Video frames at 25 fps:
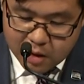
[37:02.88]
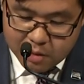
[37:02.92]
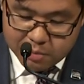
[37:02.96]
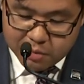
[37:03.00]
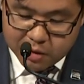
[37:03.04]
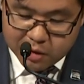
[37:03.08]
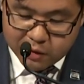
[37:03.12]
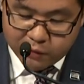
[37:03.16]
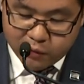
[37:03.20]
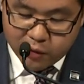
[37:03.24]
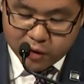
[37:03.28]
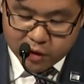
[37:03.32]

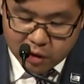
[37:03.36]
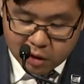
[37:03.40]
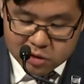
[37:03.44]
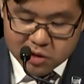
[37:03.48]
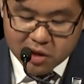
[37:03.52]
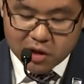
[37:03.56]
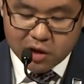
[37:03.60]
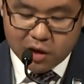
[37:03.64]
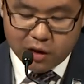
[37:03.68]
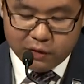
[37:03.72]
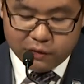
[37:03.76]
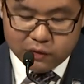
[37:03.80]
But if we're not
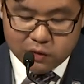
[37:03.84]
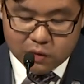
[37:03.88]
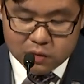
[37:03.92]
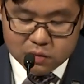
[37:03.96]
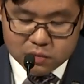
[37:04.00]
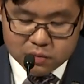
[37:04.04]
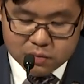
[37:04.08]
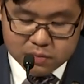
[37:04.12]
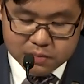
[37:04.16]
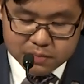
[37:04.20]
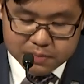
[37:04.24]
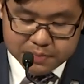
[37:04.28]
careful,
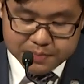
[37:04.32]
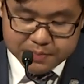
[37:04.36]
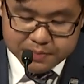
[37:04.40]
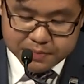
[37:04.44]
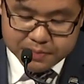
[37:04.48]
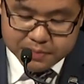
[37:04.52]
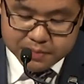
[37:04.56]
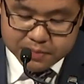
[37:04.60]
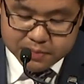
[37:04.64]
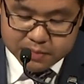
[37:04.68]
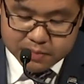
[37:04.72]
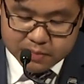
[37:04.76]

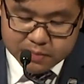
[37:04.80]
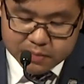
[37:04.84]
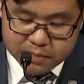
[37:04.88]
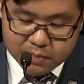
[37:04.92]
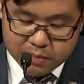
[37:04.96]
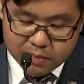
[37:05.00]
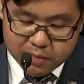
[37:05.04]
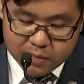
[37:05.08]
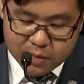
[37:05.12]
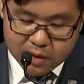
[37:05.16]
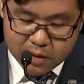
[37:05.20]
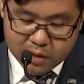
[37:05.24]

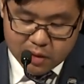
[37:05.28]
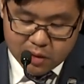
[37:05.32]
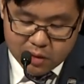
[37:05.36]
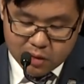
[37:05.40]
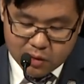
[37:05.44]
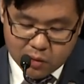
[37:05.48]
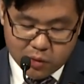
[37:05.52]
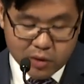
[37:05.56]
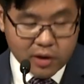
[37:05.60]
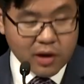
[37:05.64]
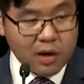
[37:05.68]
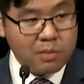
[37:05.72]

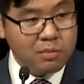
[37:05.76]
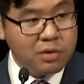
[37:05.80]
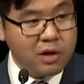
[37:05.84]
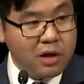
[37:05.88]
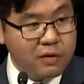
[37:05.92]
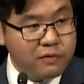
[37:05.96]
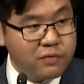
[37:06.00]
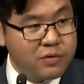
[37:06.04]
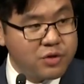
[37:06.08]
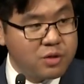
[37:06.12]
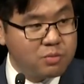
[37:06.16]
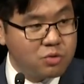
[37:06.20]
we can be
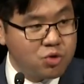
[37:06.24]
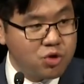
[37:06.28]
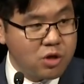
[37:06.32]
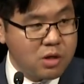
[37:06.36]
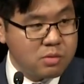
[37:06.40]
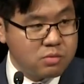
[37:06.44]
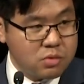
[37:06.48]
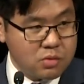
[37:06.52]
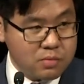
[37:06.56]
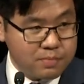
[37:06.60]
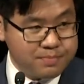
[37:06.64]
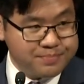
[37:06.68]
in for some
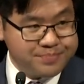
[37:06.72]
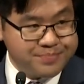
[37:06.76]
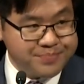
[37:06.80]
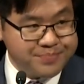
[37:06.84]
trouble.